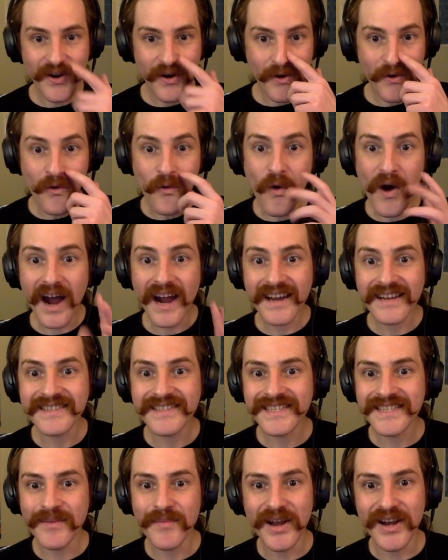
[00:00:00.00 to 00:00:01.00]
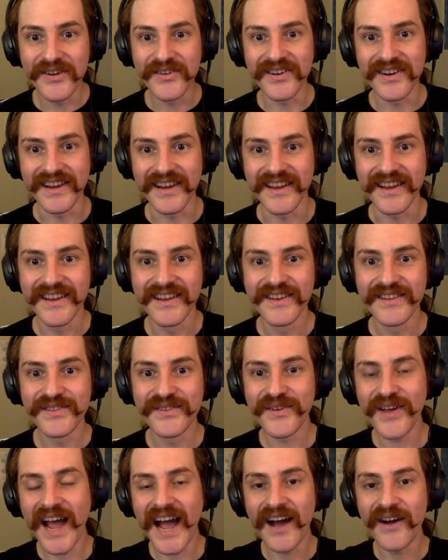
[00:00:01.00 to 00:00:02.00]
Quite similarly
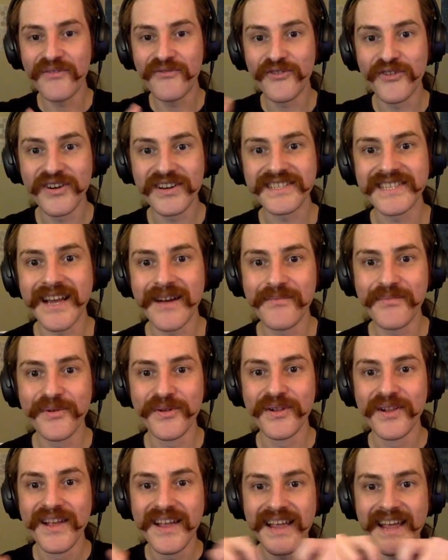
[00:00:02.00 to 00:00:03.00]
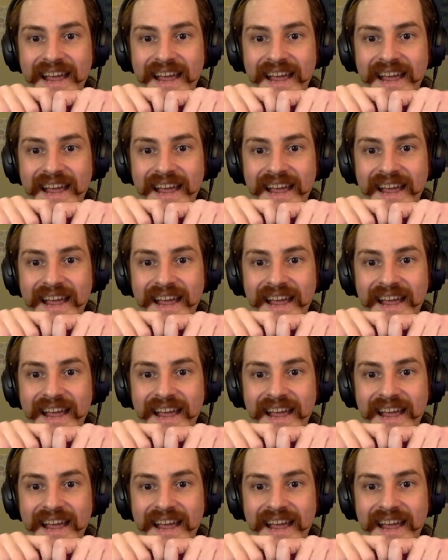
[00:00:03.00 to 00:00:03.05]
to how, for example,